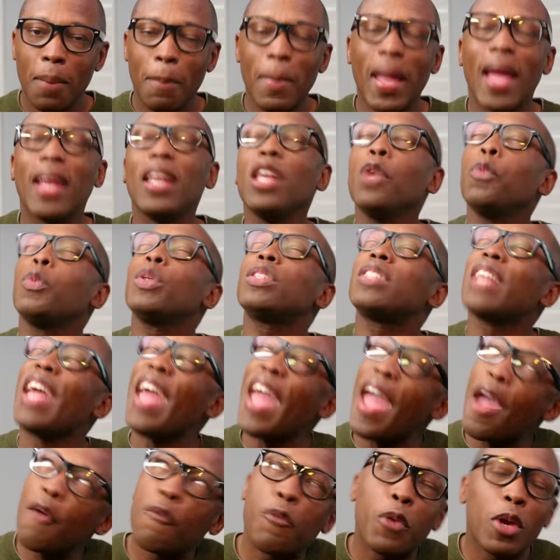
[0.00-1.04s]
Man, it was
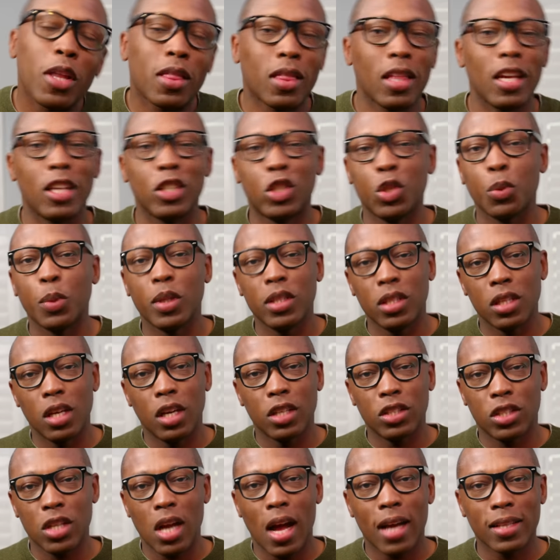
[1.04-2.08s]
everything to a young
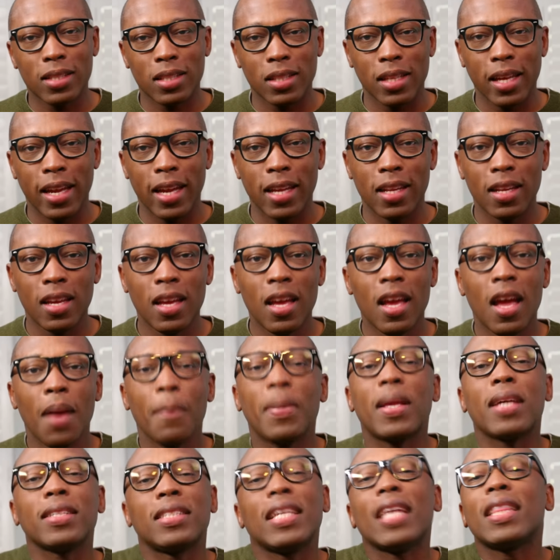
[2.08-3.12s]
Jock Slade,
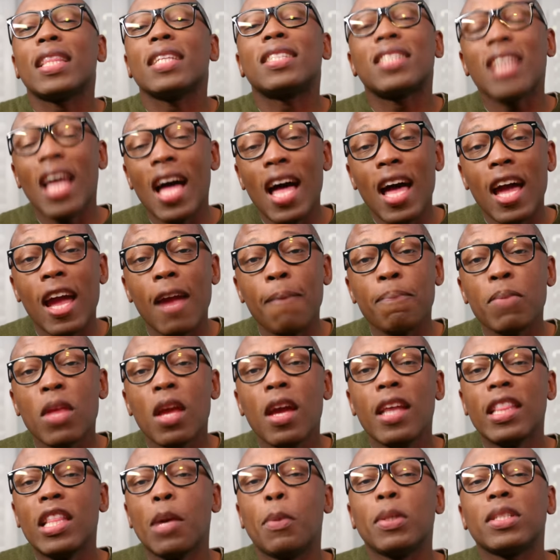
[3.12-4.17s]
because at the time,
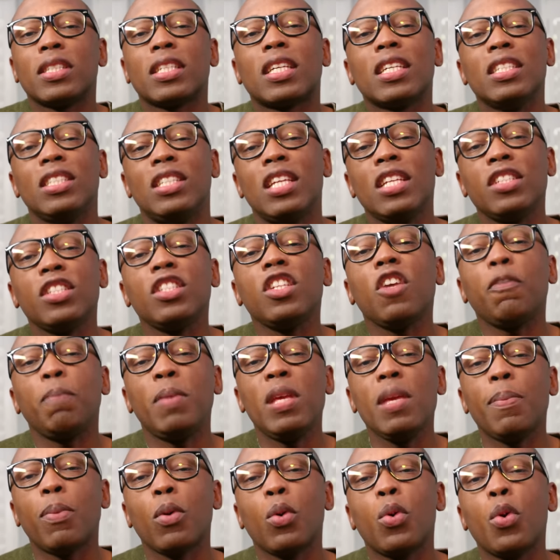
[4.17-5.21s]
there was a contingent of
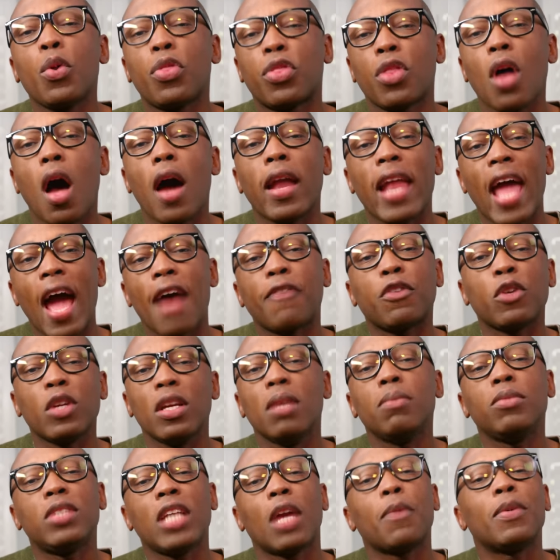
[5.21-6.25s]
people who thought after
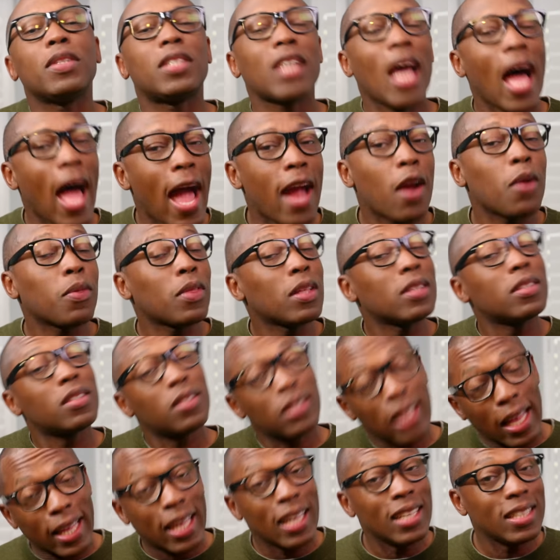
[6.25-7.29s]
M J retired the
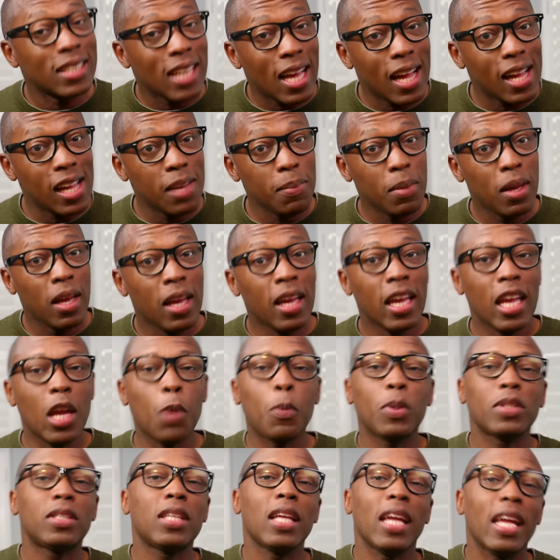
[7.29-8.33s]
second time, it
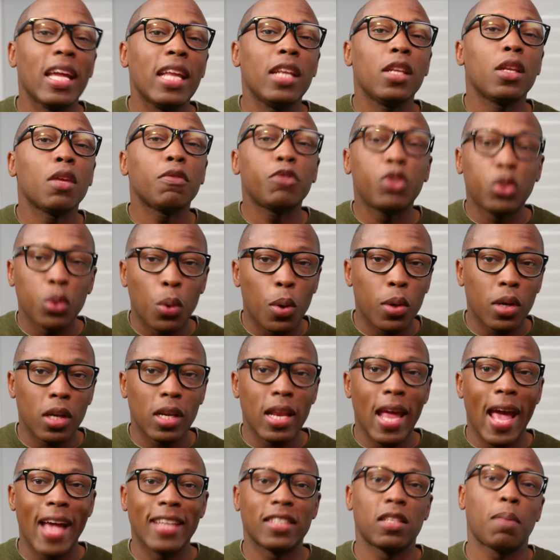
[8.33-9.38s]
was the end of
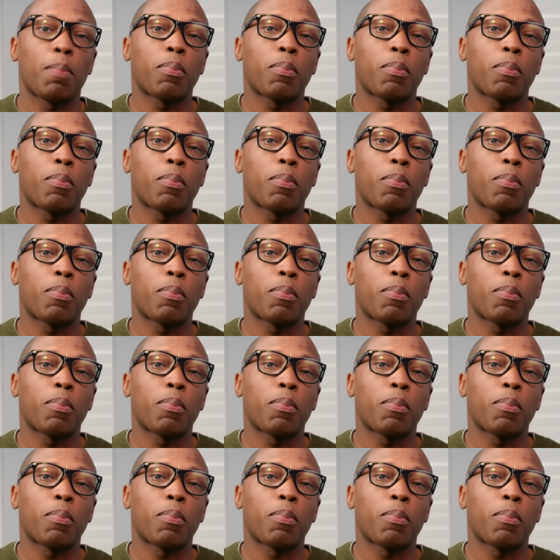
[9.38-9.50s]
Jordan as a